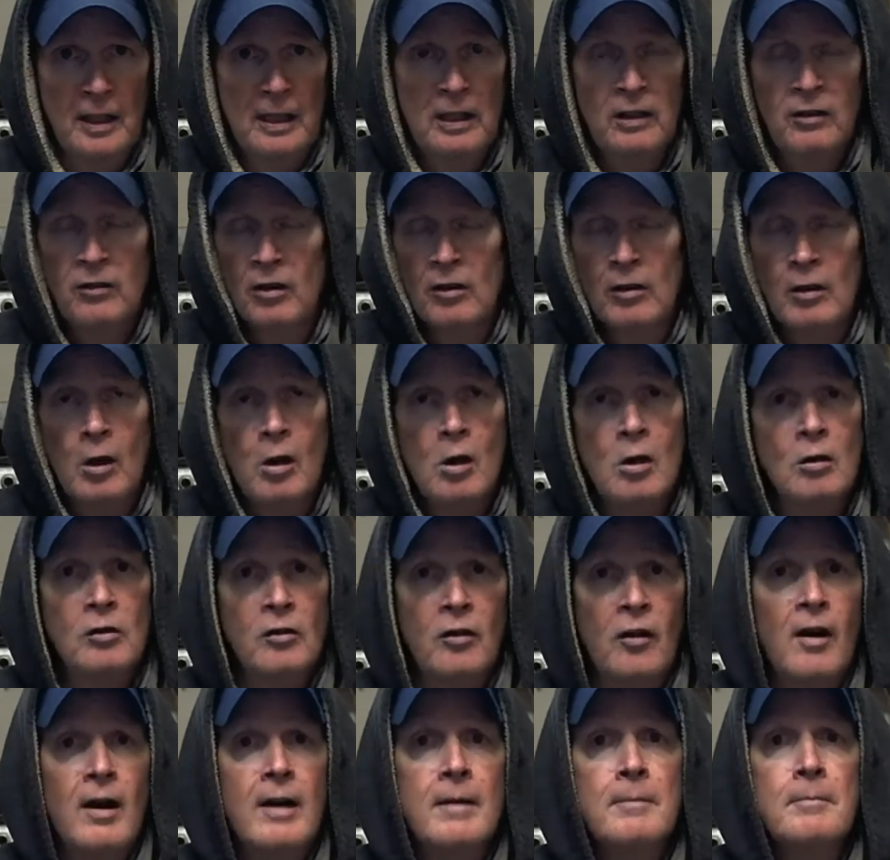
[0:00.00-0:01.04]
He's a
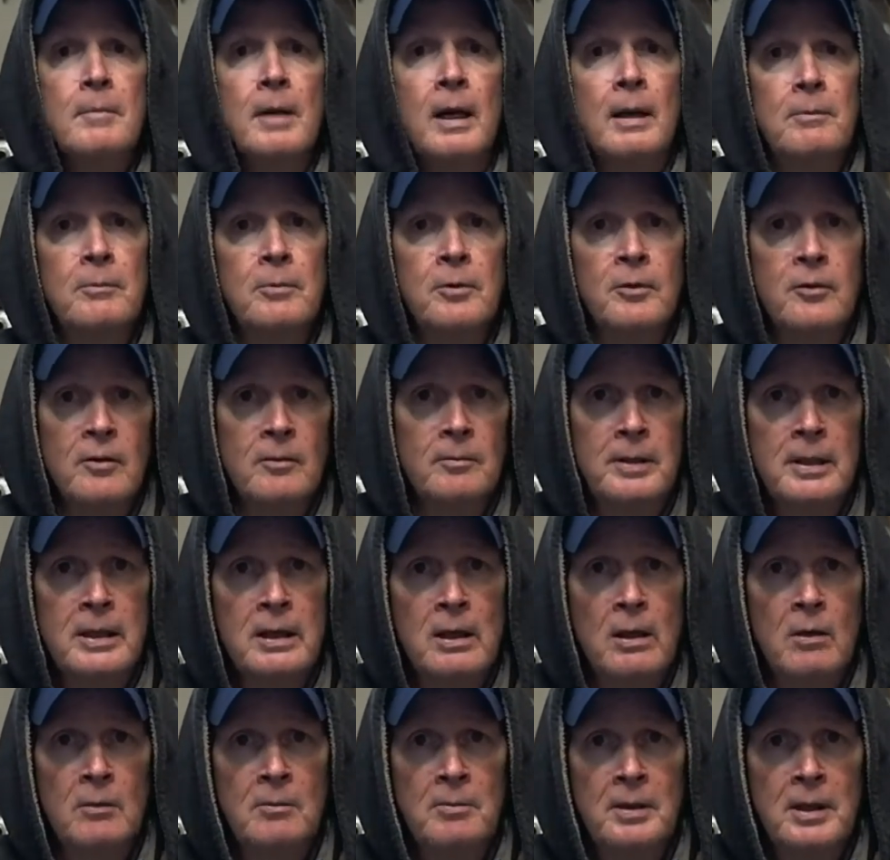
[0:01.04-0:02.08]
longtime member of the
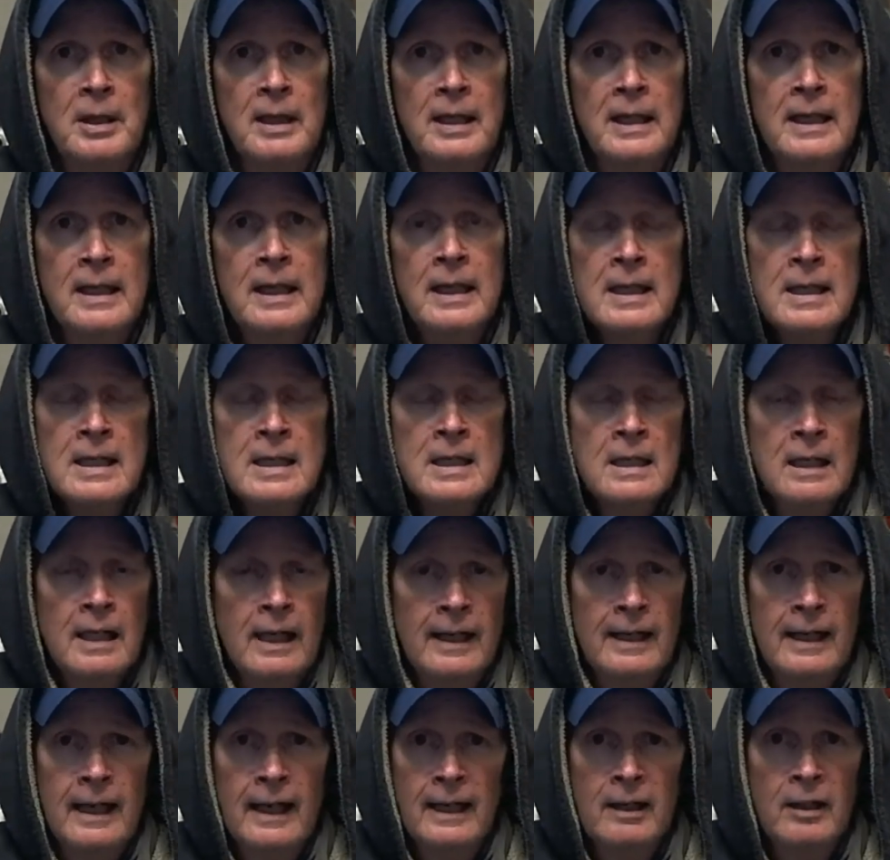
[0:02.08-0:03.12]
BOB,
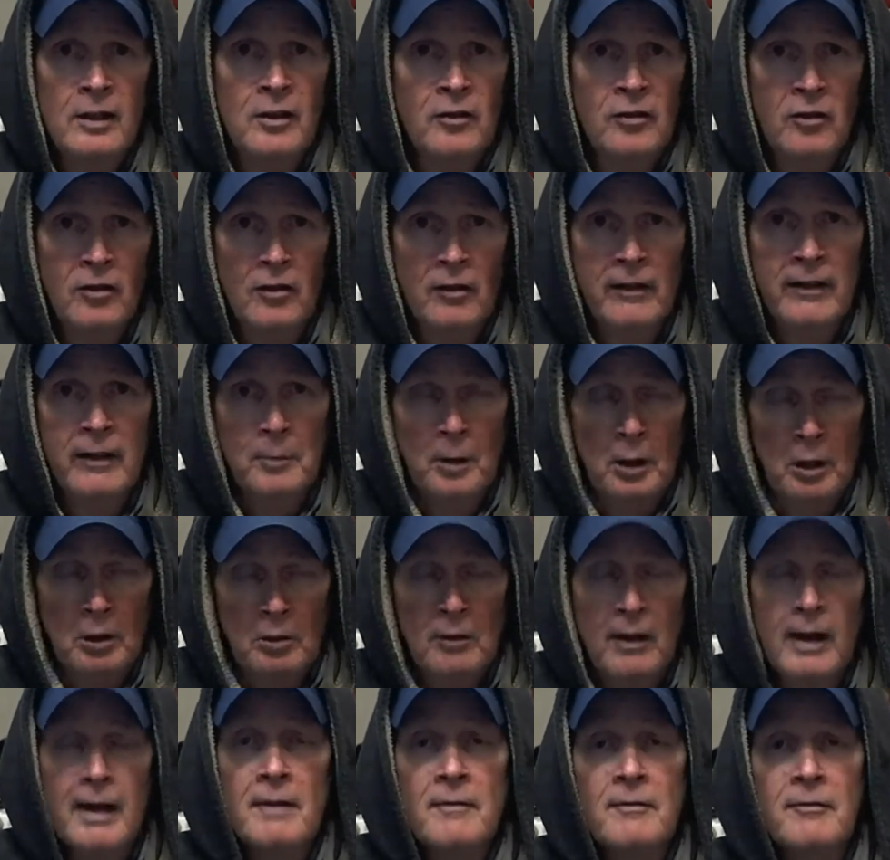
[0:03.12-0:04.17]
and I consider him a
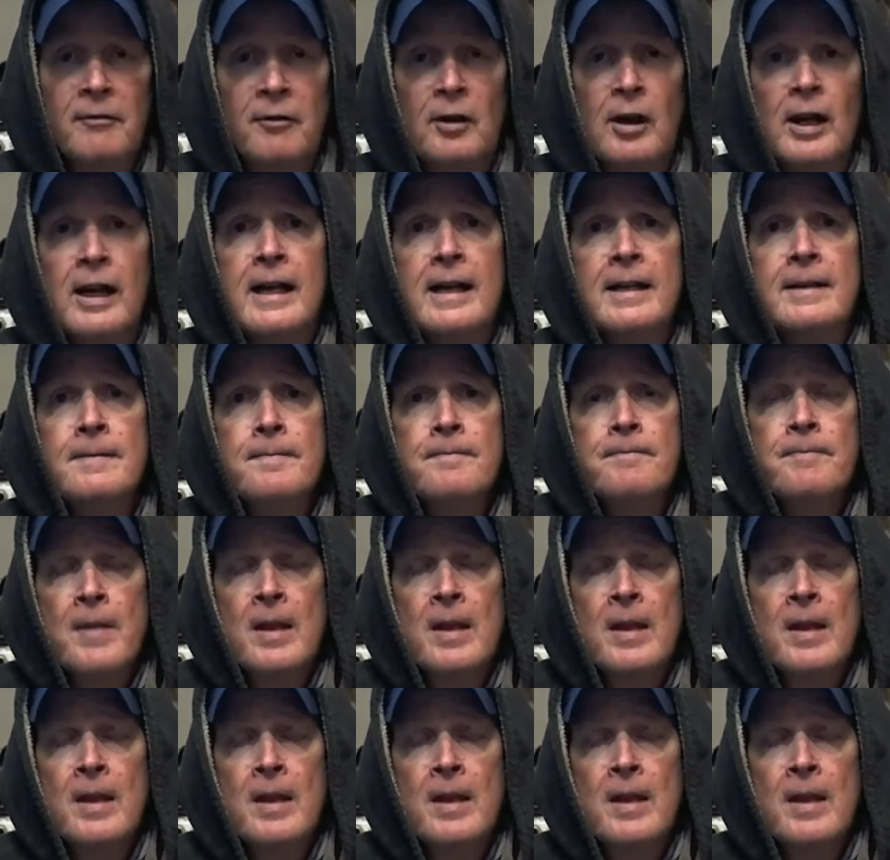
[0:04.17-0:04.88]
great friend.